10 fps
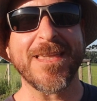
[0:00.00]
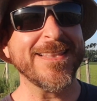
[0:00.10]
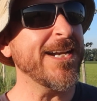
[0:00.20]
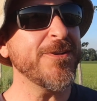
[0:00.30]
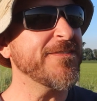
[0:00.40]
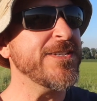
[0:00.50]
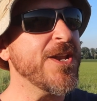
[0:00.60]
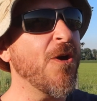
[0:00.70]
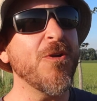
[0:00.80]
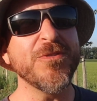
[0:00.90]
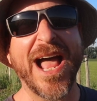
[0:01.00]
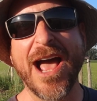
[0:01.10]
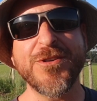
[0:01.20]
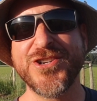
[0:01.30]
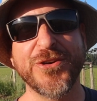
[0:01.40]
They don't even know
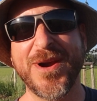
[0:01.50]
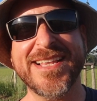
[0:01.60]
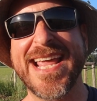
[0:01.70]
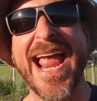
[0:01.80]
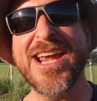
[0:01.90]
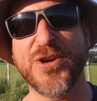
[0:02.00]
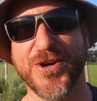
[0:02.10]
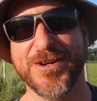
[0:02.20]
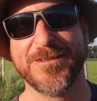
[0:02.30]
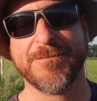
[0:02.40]
how to direct the anger.